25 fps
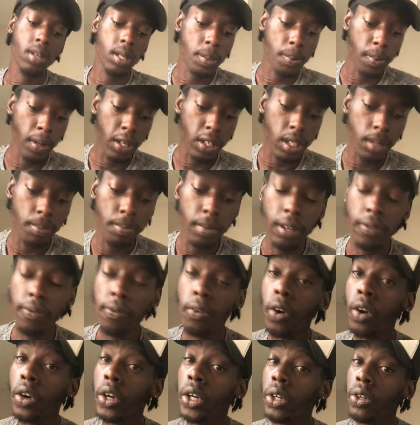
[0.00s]
this person be
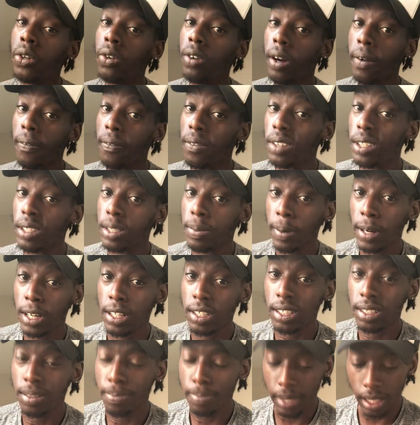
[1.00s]
for you or if this
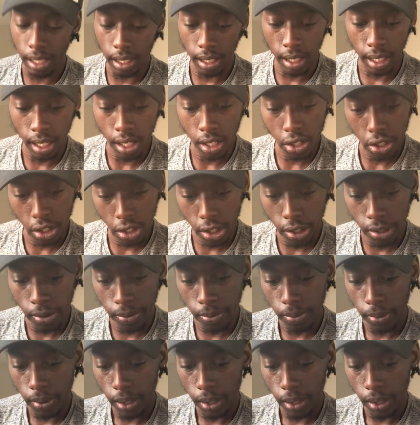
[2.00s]
person be against you.